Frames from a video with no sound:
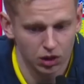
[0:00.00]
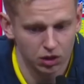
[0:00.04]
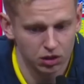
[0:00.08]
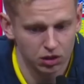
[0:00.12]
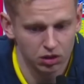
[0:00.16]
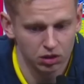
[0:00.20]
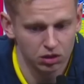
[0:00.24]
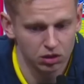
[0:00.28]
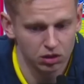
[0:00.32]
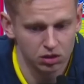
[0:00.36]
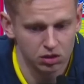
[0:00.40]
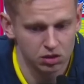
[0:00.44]
I
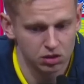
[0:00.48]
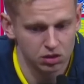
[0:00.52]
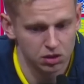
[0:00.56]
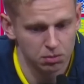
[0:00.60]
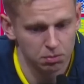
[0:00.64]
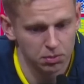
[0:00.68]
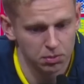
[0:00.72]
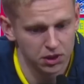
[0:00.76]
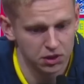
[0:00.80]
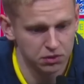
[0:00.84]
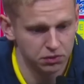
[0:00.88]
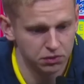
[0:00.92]
think this is
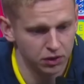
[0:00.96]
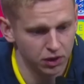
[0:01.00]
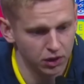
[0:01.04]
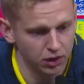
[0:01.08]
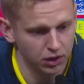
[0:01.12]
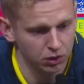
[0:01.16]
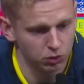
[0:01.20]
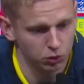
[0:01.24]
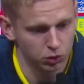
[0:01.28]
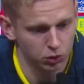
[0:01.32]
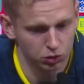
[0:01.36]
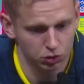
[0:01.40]
the best
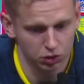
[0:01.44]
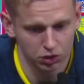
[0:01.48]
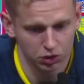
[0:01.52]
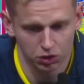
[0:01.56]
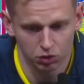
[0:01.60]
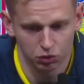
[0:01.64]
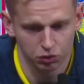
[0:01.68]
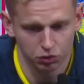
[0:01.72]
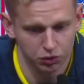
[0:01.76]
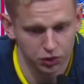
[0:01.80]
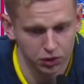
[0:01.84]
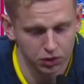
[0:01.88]
feeling what can
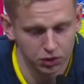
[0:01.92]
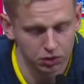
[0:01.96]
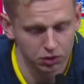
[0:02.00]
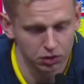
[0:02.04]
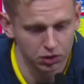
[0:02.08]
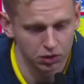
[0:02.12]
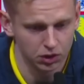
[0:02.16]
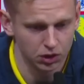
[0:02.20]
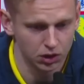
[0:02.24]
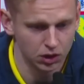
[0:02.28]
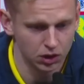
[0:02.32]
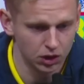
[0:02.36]
you feel.
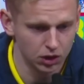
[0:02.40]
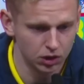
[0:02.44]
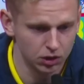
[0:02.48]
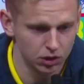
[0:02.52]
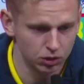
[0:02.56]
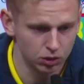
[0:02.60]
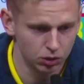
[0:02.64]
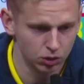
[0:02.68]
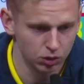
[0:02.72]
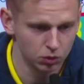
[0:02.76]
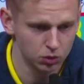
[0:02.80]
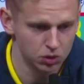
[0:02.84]

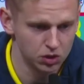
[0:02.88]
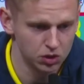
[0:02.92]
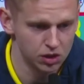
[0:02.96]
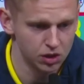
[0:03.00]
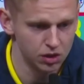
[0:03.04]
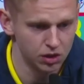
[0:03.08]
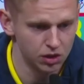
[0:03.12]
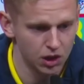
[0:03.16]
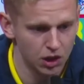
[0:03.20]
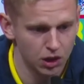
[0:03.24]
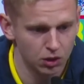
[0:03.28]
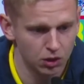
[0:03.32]
And
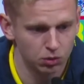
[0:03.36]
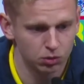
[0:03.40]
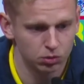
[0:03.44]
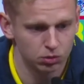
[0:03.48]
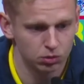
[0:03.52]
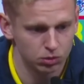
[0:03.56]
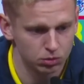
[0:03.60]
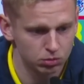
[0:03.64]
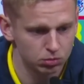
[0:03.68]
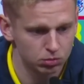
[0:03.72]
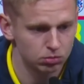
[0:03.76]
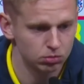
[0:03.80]
obviously
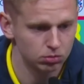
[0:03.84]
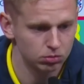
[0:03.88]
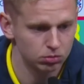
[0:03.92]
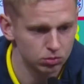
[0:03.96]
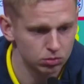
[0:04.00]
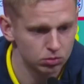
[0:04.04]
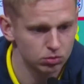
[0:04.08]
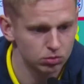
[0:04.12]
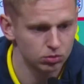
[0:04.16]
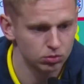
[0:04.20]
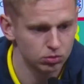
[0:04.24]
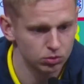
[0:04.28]
now,
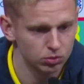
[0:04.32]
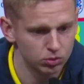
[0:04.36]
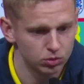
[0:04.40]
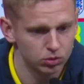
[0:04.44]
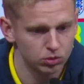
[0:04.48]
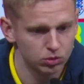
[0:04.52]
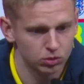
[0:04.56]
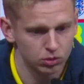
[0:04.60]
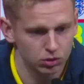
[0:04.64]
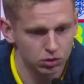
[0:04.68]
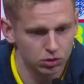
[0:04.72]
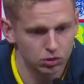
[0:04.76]

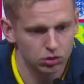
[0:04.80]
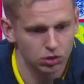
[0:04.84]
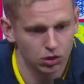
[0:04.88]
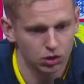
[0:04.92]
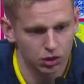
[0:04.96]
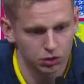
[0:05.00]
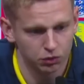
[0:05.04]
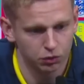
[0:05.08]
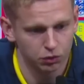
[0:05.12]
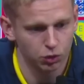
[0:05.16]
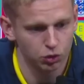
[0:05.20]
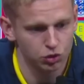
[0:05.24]

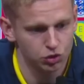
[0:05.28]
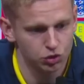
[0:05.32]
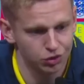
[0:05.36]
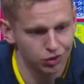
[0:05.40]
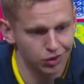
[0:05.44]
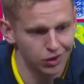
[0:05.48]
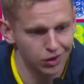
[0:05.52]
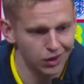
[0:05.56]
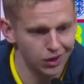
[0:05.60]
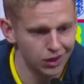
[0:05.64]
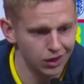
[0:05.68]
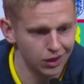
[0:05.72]

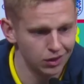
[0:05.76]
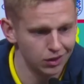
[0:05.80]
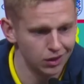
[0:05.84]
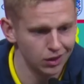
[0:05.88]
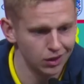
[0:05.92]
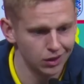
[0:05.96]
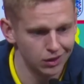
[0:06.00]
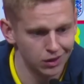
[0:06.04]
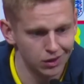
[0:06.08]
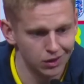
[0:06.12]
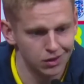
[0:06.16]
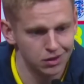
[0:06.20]
unfortunately,
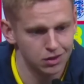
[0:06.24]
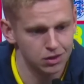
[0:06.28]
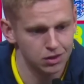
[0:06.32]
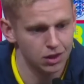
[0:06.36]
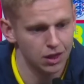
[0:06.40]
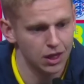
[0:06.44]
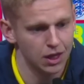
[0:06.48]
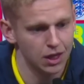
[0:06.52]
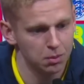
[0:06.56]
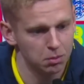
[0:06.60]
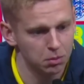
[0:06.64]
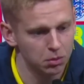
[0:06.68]
at this
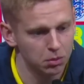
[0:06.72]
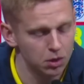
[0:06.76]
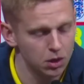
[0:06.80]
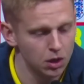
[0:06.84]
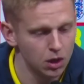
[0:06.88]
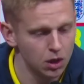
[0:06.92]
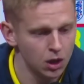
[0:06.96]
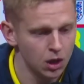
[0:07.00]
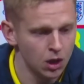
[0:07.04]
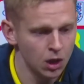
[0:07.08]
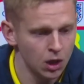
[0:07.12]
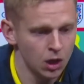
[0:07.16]
time,
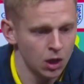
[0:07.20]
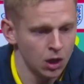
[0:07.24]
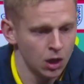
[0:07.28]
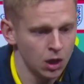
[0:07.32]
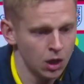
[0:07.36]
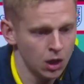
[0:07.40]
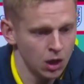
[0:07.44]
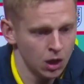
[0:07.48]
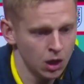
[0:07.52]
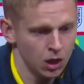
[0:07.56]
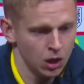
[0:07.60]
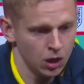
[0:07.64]

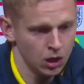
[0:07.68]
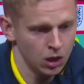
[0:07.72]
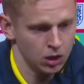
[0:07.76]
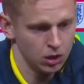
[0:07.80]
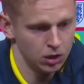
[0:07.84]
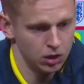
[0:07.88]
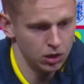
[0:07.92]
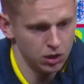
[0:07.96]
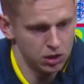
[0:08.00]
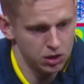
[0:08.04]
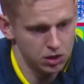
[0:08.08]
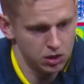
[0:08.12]

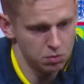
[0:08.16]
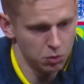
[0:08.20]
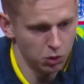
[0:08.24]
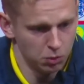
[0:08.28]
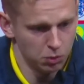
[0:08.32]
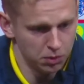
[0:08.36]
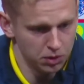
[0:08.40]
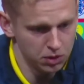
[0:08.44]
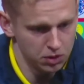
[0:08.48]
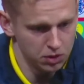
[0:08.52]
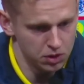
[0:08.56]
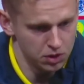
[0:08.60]
these
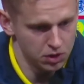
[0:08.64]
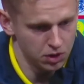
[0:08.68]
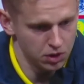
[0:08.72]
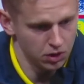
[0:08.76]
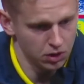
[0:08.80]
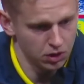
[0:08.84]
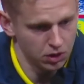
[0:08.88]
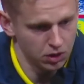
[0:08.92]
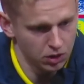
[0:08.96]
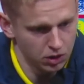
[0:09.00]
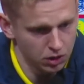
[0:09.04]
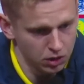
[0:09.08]
moments
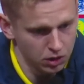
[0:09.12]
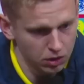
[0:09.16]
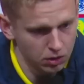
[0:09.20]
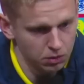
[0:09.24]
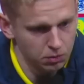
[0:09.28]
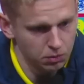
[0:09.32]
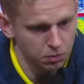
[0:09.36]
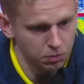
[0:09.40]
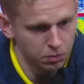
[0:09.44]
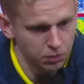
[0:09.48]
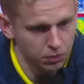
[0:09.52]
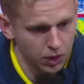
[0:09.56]

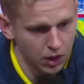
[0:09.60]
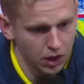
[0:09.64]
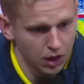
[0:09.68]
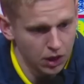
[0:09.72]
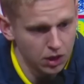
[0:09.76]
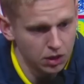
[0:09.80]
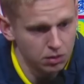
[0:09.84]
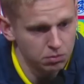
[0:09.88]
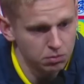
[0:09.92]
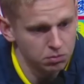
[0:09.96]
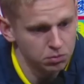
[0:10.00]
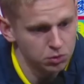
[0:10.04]

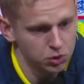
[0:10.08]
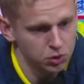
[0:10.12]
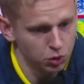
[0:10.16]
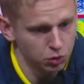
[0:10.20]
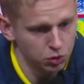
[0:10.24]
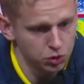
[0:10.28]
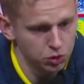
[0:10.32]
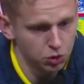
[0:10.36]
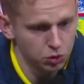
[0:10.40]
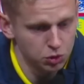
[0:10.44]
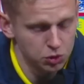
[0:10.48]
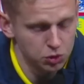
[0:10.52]
are
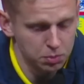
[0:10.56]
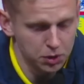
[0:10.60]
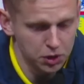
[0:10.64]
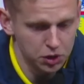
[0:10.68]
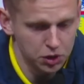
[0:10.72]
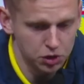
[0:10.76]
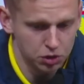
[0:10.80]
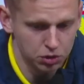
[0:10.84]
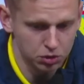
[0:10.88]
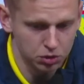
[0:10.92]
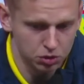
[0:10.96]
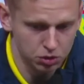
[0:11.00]
so, so
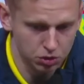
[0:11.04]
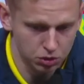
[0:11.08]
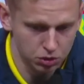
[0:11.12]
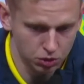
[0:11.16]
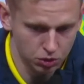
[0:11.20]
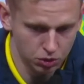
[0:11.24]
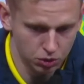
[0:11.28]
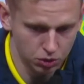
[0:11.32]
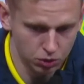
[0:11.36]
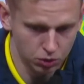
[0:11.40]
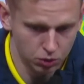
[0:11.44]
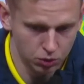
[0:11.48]
special.
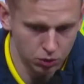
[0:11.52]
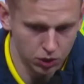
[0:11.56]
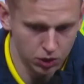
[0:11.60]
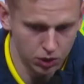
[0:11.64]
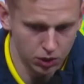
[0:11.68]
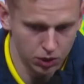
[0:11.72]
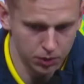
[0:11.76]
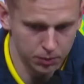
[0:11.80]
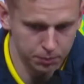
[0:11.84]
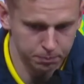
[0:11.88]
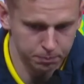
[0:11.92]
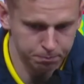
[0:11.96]

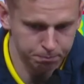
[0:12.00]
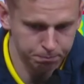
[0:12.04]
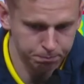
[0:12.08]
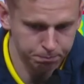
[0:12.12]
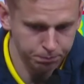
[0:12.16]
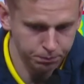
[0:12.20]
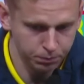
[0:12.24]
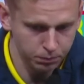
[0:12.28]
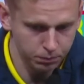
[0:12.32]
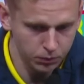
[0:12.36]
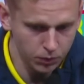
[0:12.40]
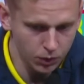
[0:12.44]
So
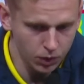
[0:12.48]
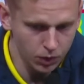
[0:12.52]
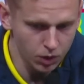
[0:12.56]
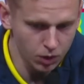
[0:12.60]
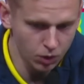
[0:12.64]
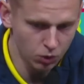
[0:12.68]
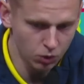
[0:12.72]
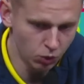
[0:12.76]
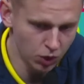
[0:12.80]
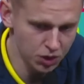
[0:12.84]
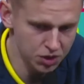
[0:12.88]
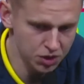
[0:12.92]

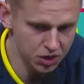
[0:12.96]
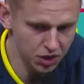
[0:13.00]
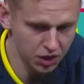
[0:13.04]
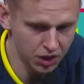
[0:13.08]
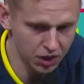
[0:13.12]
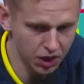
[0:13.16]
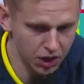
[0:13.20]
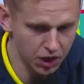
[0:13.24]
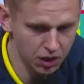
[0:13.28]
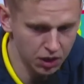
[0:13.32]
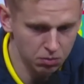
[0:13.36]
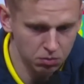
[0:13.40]
once
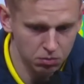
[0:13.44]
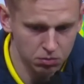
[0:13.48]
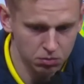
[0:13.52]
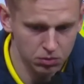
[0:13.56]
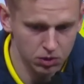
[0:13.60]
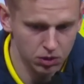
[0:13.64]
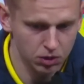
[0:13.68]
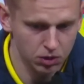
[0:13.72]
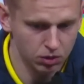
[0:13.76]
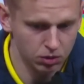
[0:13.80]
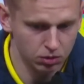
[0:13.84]
again,